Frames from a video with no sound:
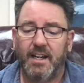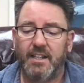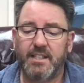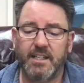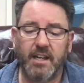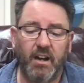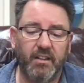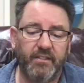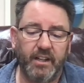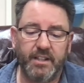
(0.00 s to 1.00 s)
He says all
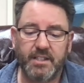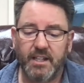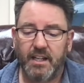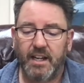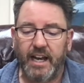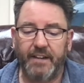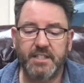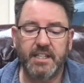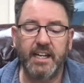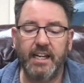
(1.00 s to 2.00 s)
of us have
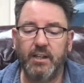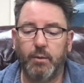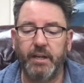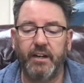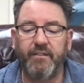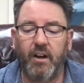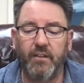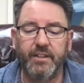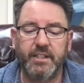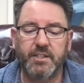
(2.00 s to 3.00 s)
seen or been
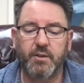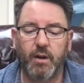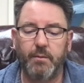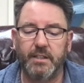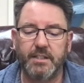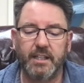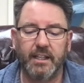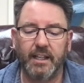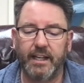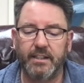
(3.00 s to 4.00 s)
involved in disagreements
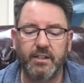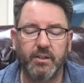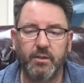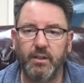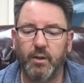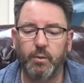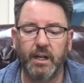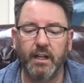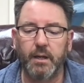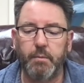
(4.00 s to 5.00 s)
that led to
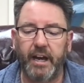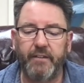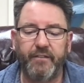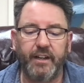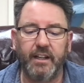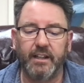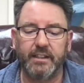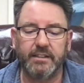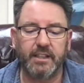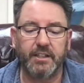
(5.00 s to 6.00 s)
really bad
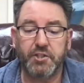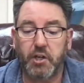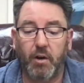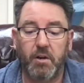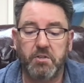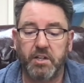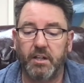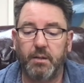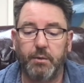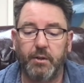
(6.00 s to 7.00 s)
feelings in a church, in a
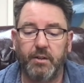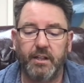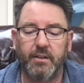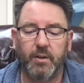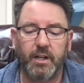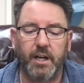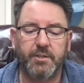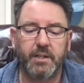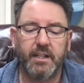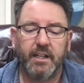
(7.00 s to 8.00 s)
community, or a
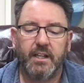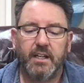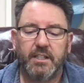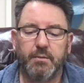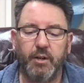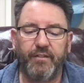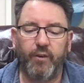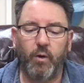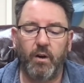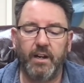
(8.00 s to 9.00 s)
country. To move
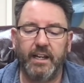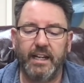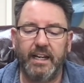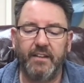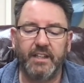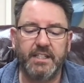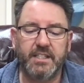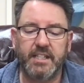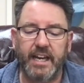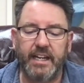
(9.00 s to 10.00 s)
forward in any of these
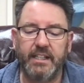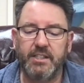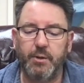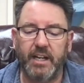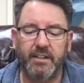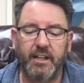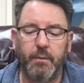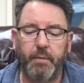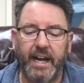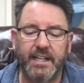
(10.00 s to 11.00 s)
settings, you have to
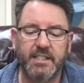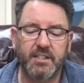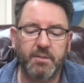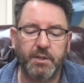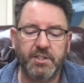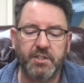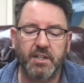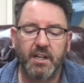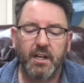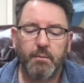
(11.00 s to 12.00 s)
get past suspicious
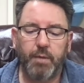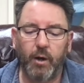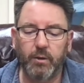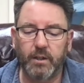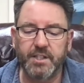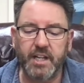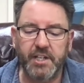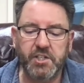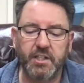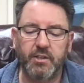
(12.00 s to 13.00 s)

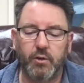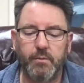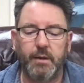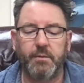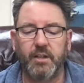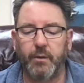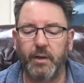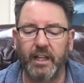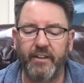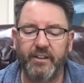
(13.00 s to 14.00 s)
polarization to remember that we
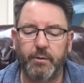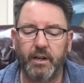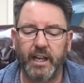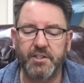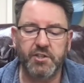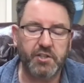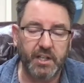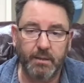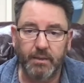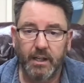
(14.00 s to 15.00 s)
live in a
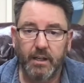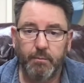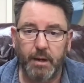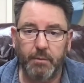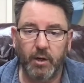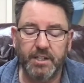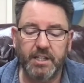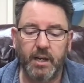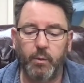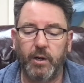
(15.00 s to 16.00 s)
relationship. Remember, it
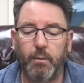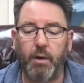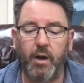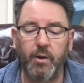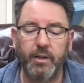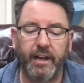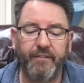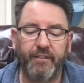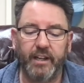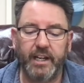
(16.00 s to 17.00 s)
said we are bone and
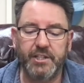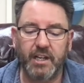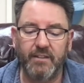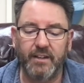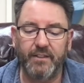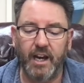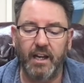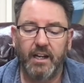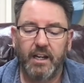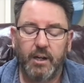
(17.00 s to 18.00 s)
flesh, even if not
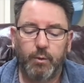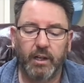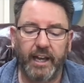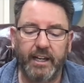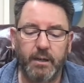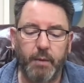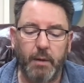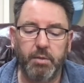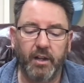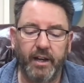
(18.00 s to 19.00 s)
related by
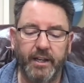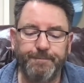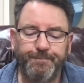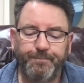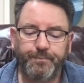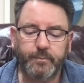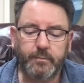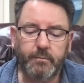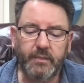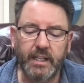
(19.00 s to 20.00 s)
blood.
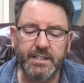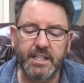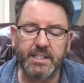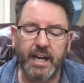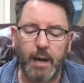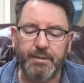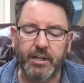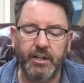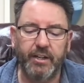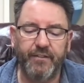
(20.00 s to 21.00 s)
He says the
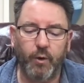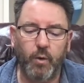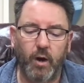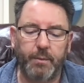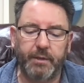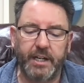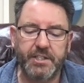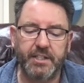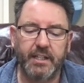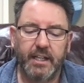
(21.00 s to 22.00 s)
opportunity for
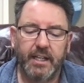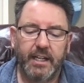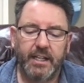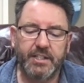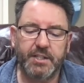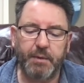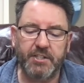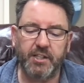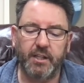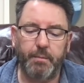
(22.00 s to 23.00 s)
cooperation is
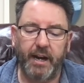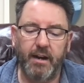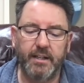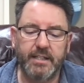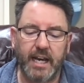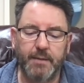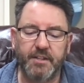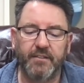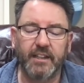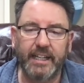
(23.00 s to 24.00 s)
especially apparent in times
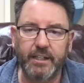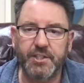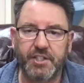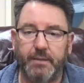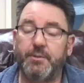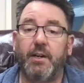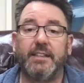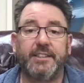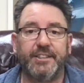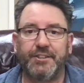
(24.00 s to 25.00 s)
of leadership
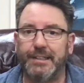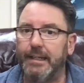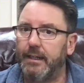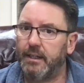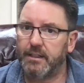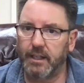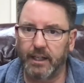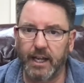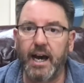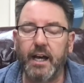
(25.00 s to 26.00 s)
transition. A
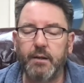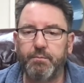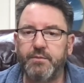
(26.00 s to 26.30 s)
lot of